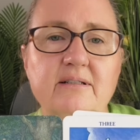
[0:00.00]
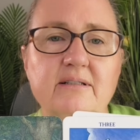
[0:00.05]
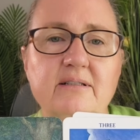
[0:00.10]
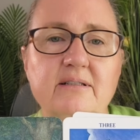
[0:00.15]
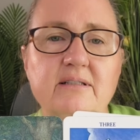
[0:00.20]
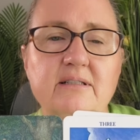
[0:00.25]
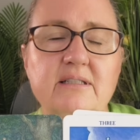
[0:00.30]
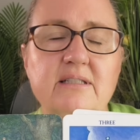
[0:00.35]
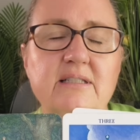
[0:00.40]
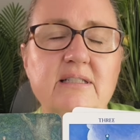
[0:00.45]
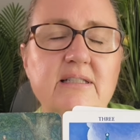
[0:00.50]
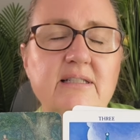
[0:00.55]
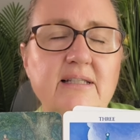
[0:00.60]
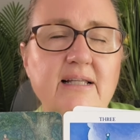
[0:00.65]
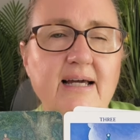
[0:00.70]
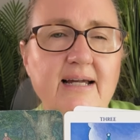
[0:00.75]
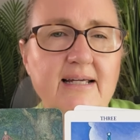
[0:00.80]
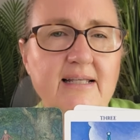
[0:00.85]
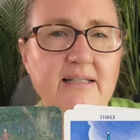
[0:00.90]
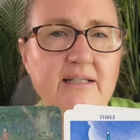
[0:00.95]

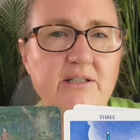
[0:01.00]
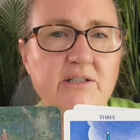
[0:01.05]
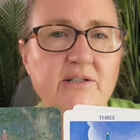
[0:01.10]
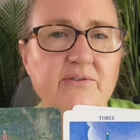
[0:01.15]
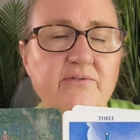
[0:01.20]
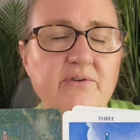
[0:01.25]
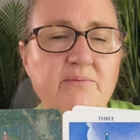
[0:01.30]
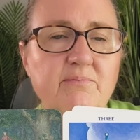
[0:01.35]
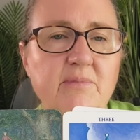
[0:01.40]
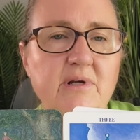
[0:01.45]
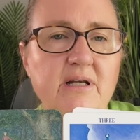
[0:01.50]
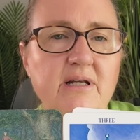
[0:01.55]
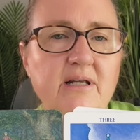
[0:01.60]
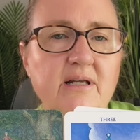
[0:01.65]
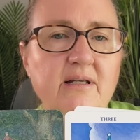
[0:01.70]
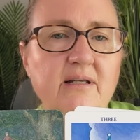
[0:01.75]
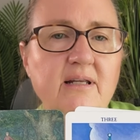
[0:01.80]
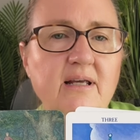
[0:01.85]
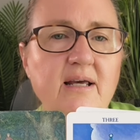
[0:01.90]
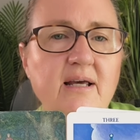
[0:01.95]
Slightly different
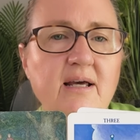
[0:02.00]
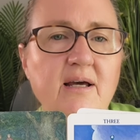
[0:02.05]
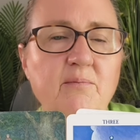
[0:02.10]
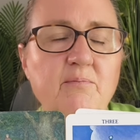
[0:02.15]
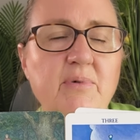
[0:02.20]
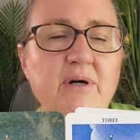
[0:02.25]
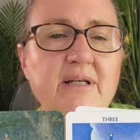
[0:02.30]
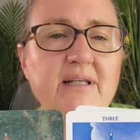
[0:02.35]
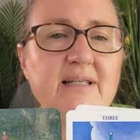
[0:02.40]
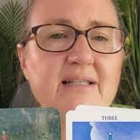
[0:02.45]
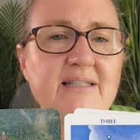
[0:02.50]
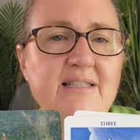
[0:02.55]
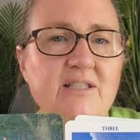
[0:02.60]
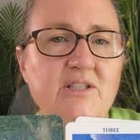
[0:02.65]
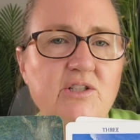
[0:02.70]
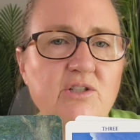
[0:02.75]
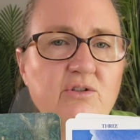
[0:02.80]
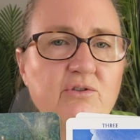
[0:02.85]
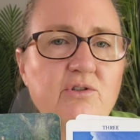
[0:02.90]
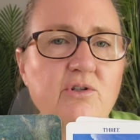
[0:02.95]
meaning, but it's
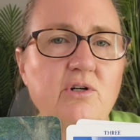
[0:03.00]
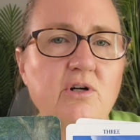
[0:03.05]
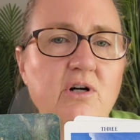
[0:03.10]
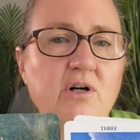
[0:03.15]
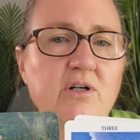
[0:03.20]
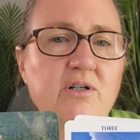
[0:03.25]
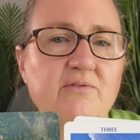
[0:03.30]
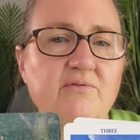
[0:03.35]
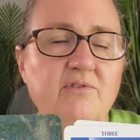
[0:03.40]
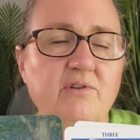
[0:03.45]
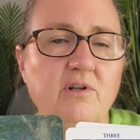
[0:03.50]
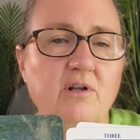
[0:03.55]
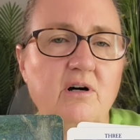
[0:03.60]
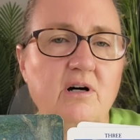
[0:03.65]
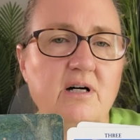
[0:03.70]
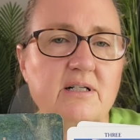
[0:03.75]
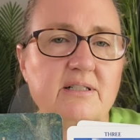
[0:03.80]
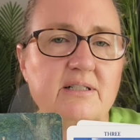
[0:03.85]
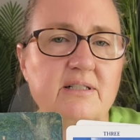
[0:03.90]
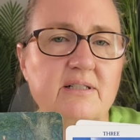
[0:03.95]
still the card of
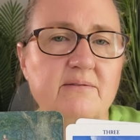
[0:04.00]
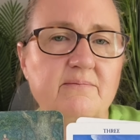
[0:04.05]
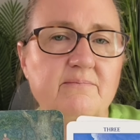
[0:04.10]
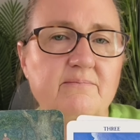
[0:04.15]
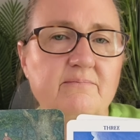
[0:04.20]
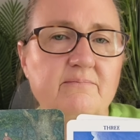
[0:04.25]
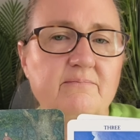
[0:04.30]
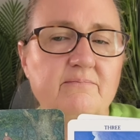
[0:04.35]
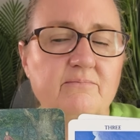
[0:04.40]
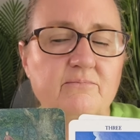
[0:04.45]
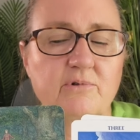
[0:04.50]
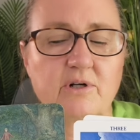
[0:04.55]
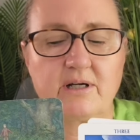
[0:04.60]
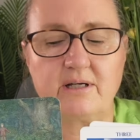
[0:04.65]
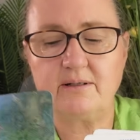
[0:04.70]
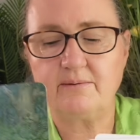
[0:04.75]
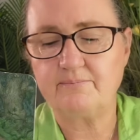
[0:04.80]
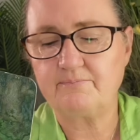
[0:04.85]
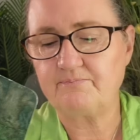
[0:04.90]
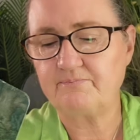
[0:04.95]
loss,
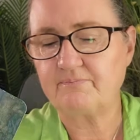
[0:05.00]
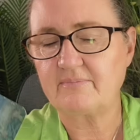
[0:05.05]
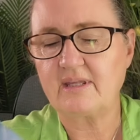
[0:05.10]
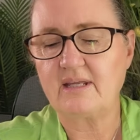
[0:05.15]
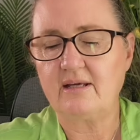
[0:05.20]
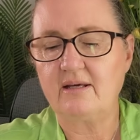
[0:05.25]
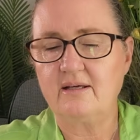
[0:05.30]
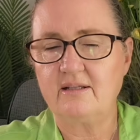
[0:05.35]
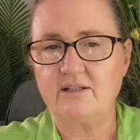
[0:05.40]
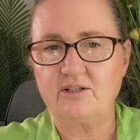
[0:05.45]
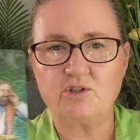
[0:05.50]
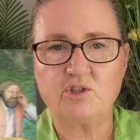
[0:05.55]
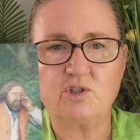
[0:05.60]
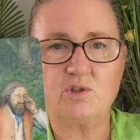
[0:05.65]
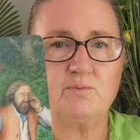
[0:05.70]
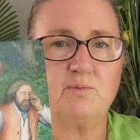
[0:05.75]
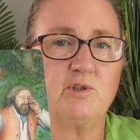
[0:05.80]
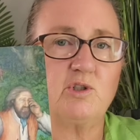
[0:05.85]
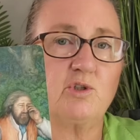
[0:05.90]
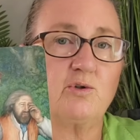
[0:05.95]
right? This
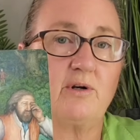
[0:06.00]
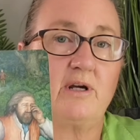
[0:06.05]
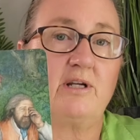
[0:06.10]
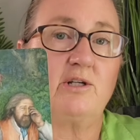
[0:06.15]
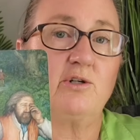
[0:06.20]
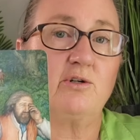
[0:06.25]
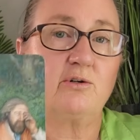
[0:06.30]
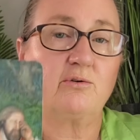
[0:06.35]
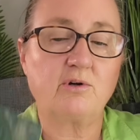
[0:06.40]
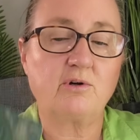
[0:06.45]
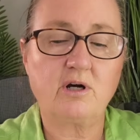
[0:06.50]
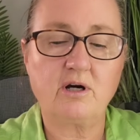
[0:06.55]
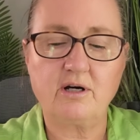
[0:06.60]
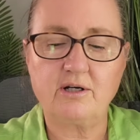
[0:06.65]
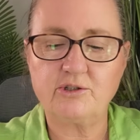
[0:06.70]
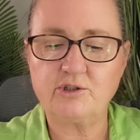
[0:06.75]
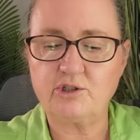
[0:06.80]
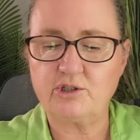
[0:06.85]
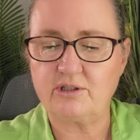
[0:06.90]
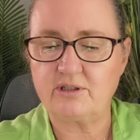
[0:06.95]
is betraying your own
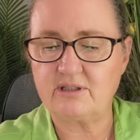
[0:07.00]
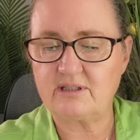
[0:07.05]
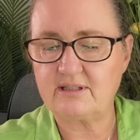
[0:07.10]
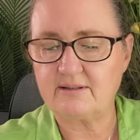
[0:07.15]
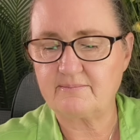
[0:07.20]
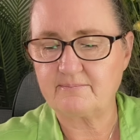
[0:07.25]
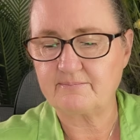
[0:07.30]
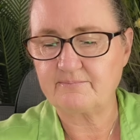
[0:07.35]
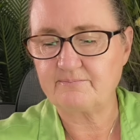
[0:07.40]
conscience.